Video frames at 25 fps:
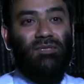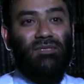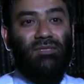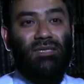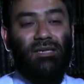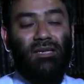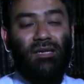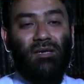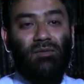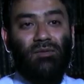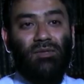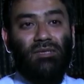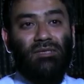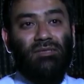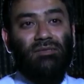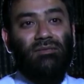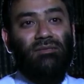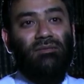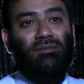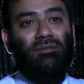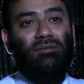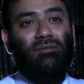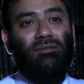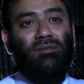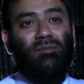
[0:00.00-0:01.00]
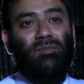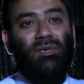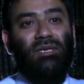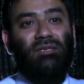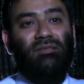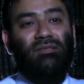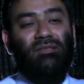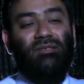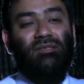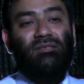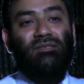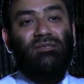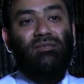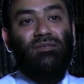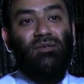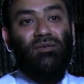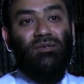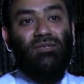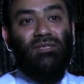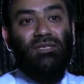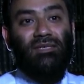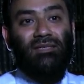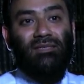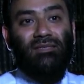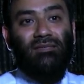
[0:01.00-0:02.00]
has allowed us to make such
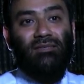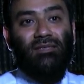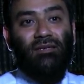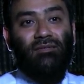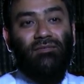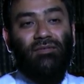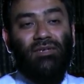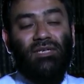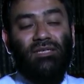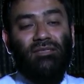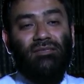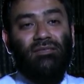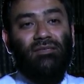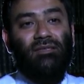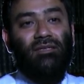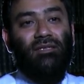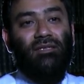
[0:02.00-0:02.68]
astonishing discoveries.